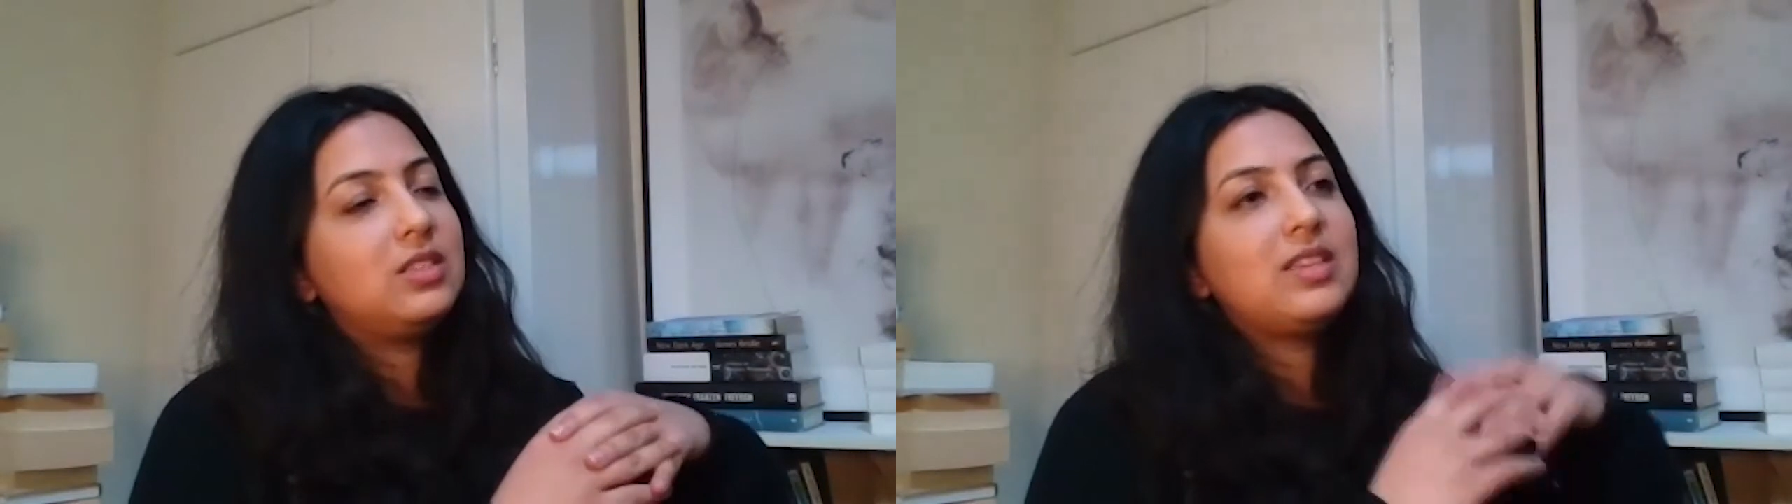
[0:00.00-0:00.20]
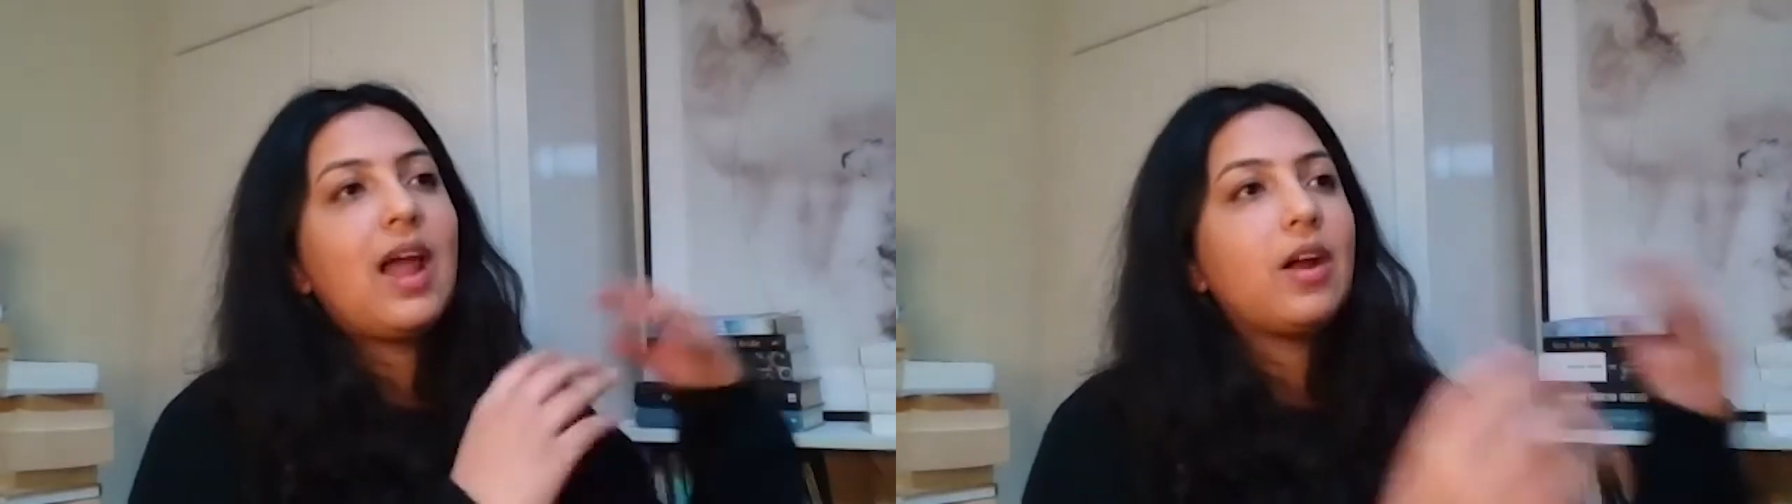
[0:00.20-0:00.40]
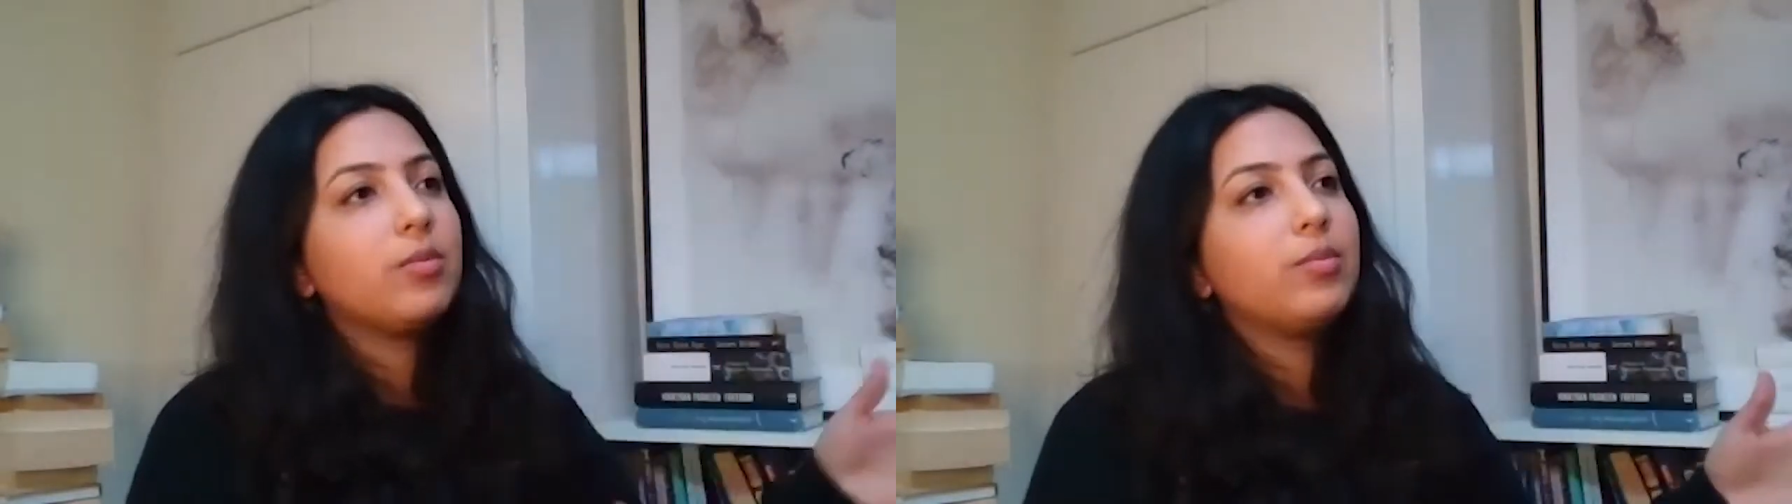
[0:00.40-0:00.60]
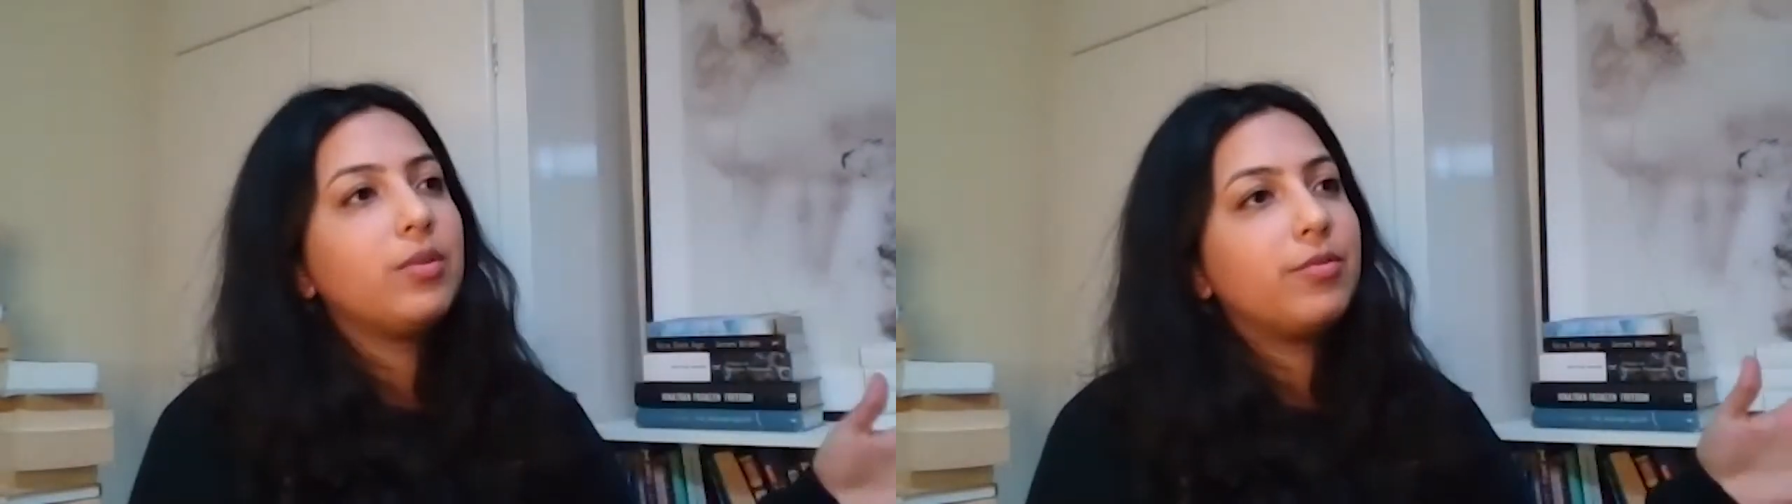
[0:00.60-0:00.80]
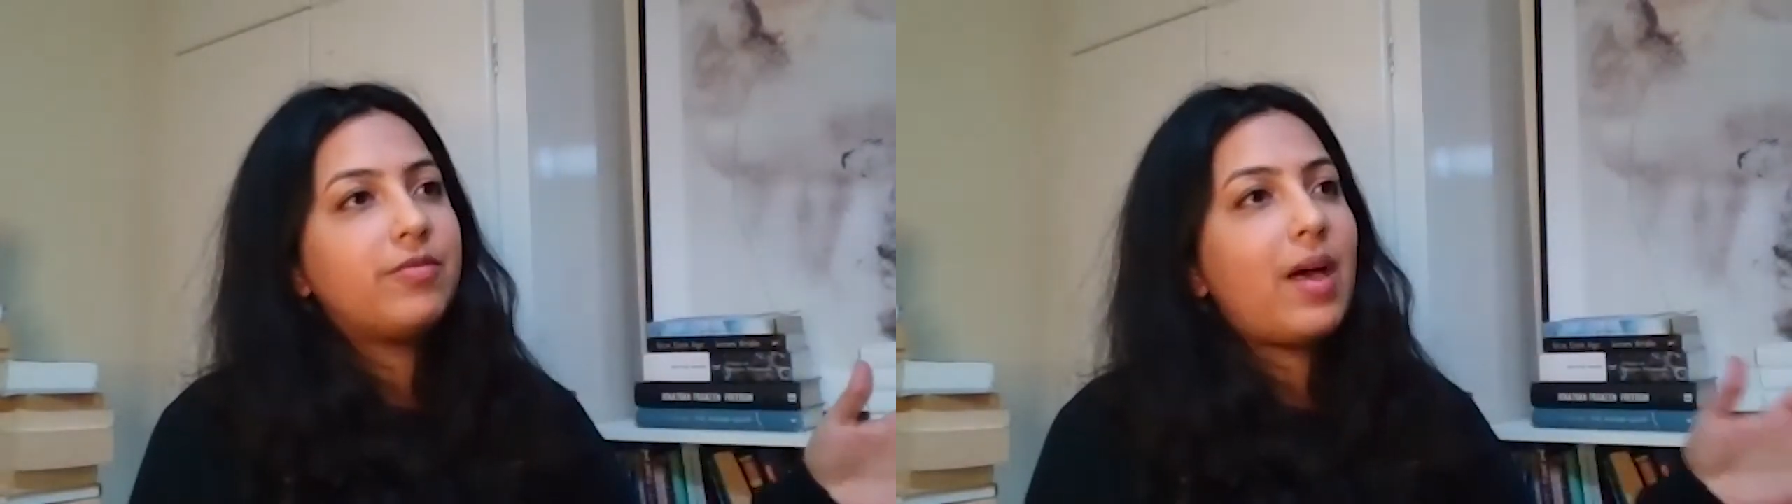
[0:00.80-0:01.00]

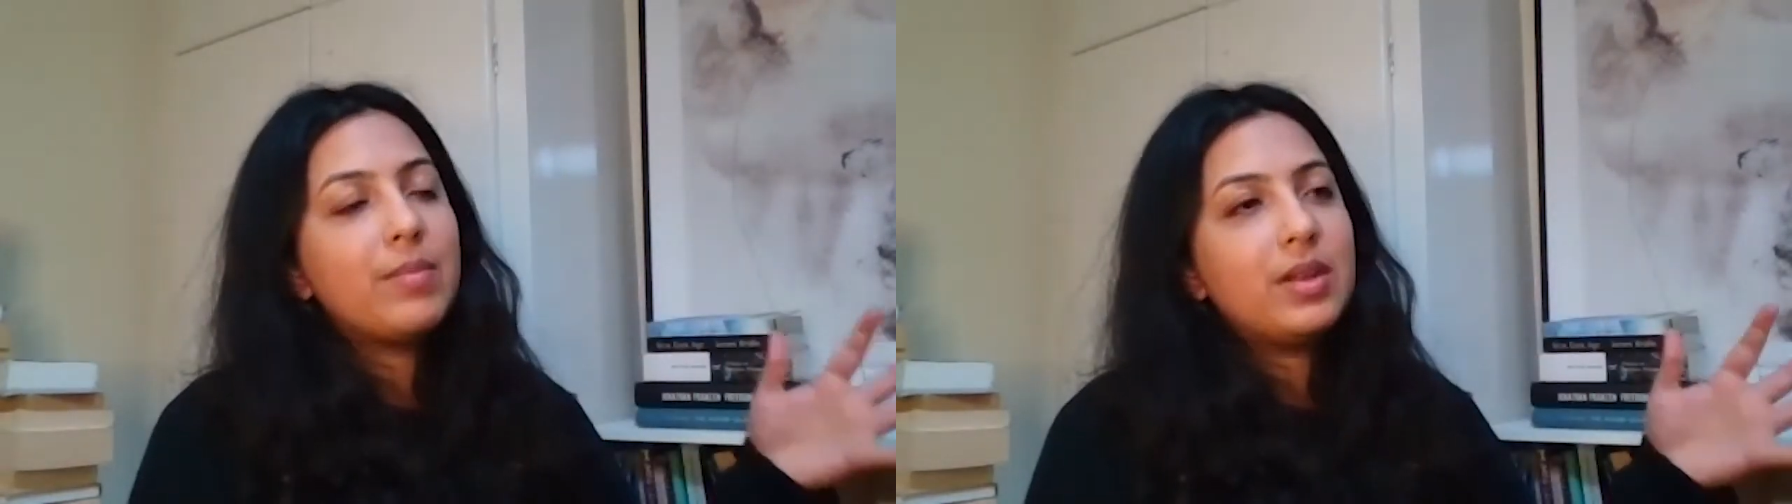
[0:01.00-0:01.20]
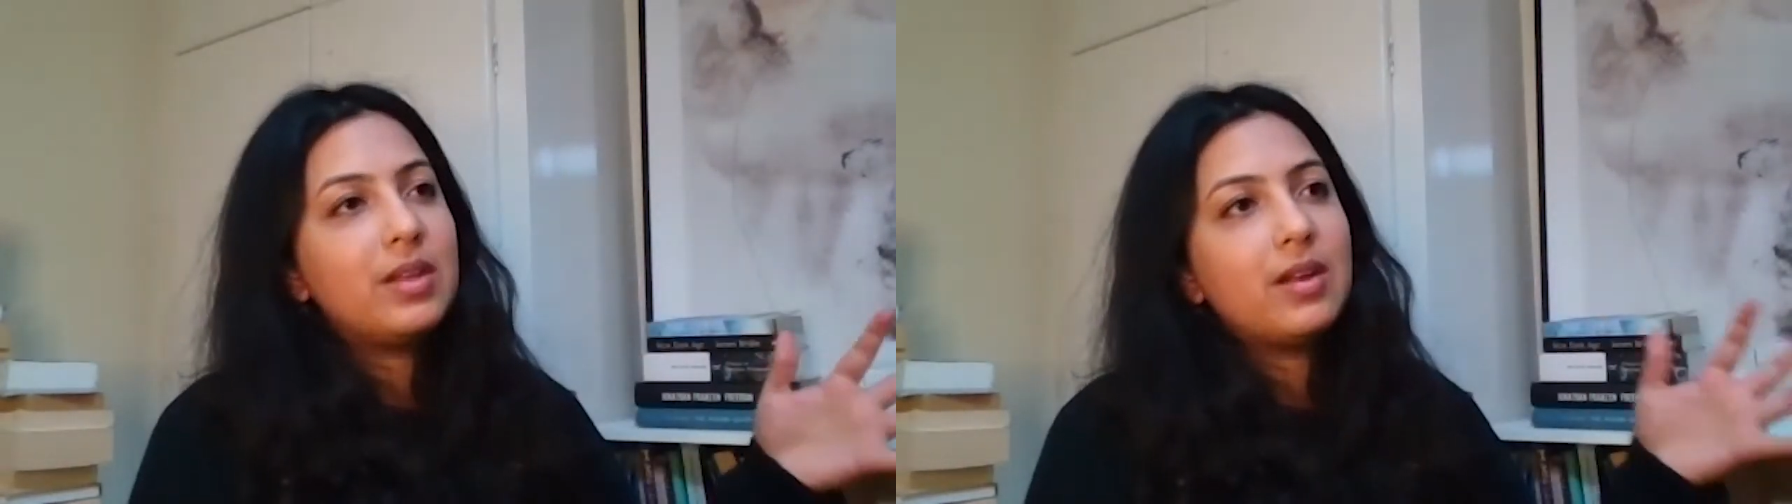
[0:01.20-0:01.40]
terrible feminine